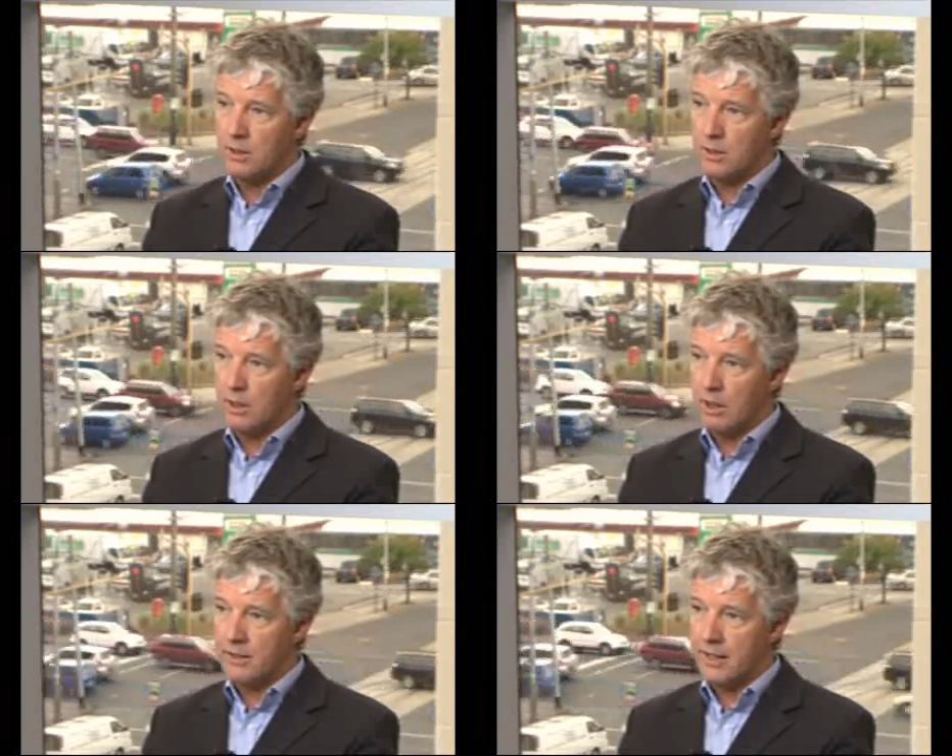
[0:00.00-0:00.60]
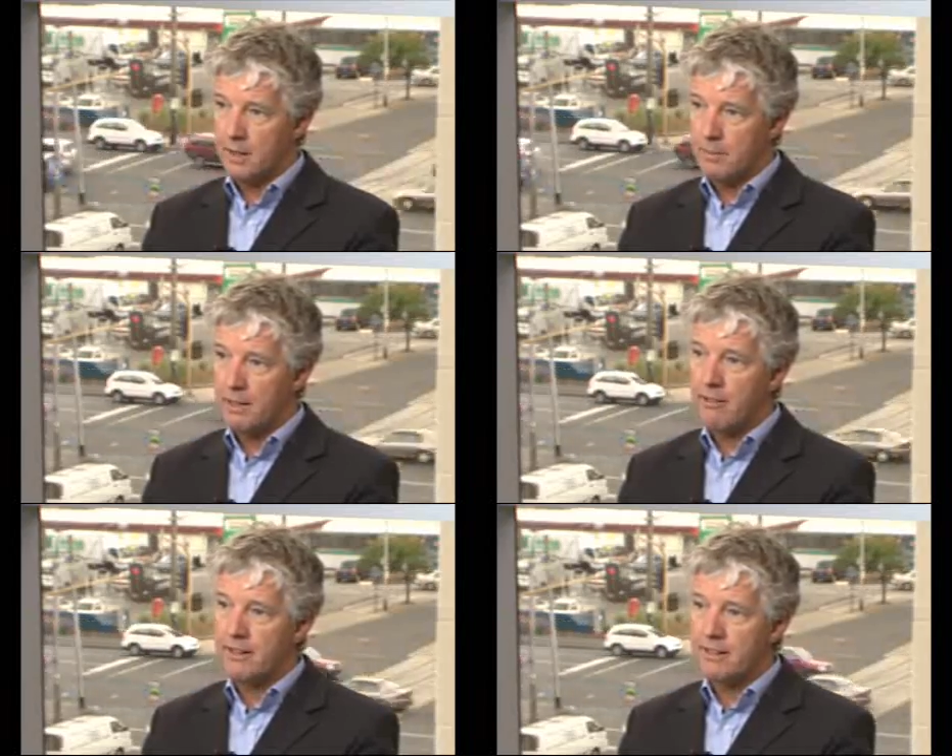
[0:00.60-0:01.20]
who'd like to get a
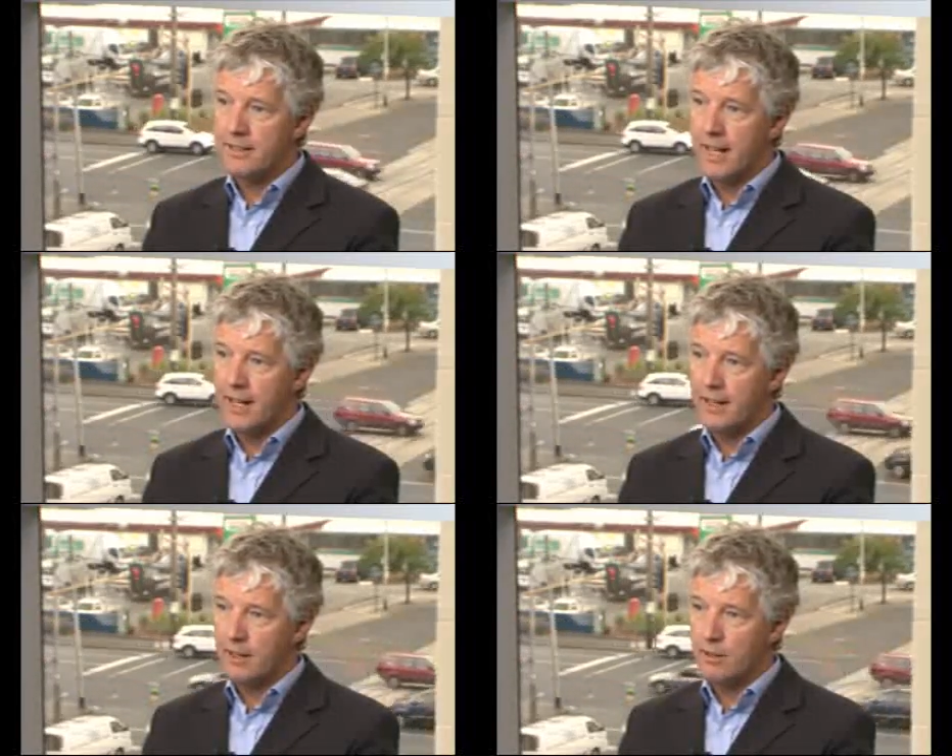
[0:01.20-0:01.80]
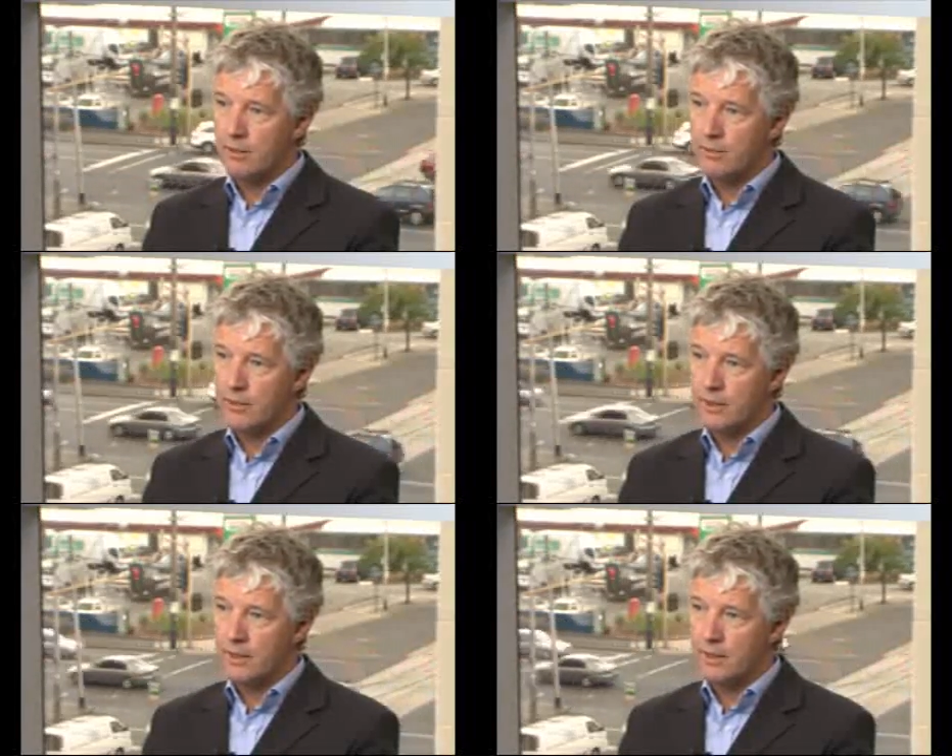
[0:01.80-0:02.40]
better understanding
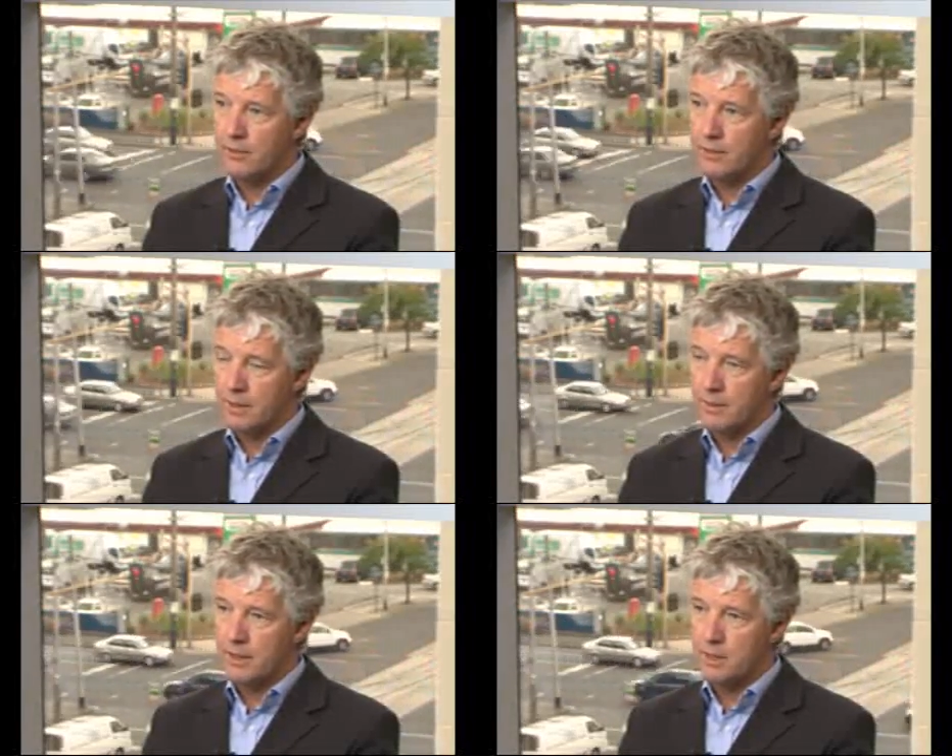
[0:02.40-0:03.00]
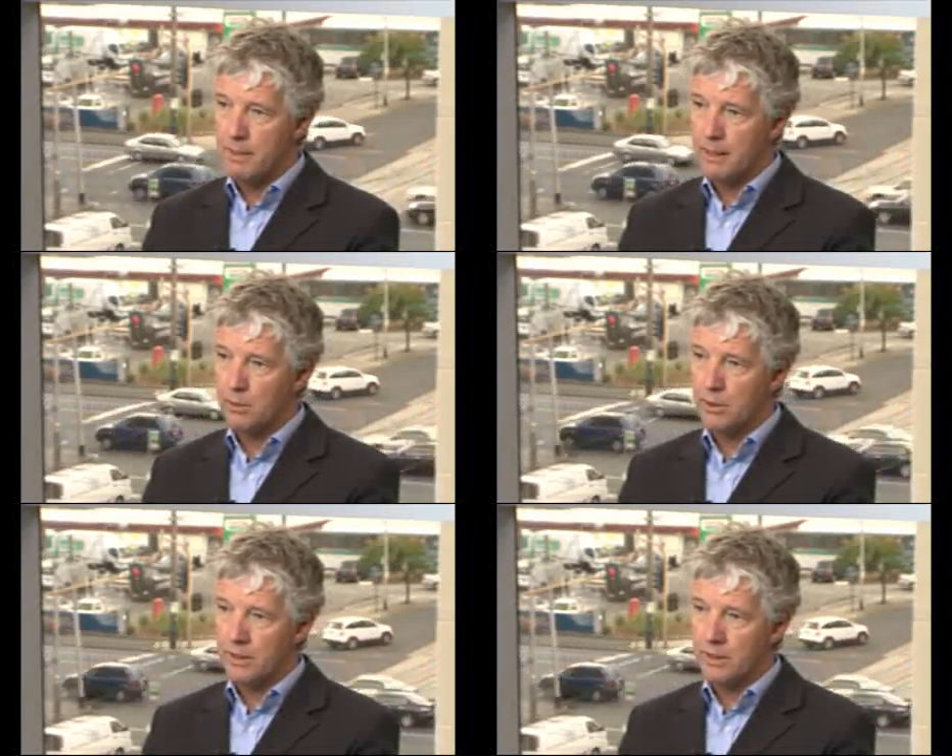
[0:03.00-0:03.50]
of some of these medical